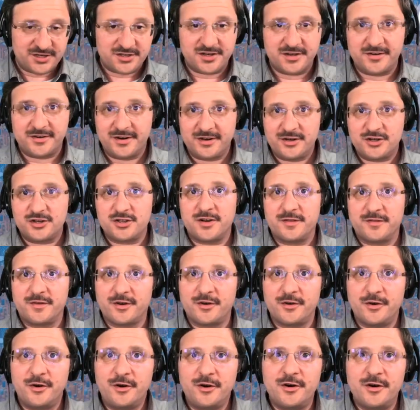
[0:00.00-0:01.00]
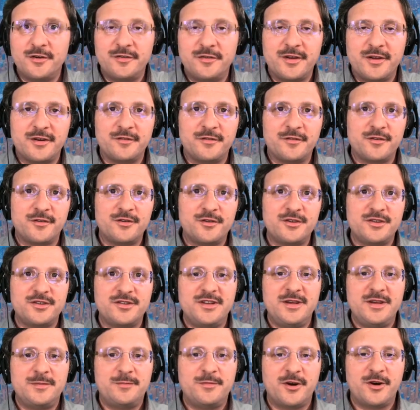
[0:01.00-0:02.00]
the direction of the curve, then of course
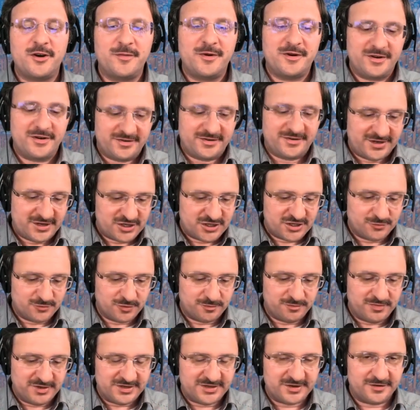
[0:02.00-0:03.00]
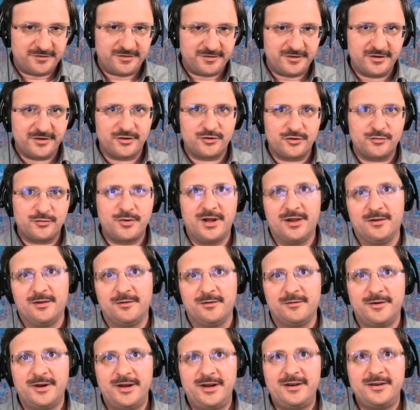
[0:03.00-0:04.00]
the parametrization would be different as well,
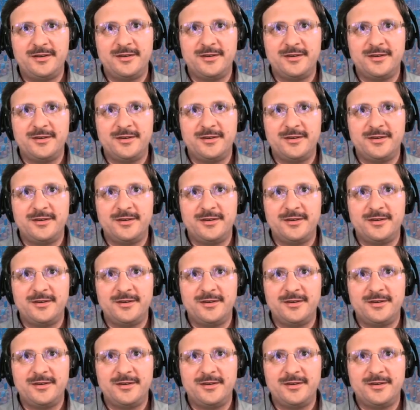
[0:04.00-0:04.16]
right?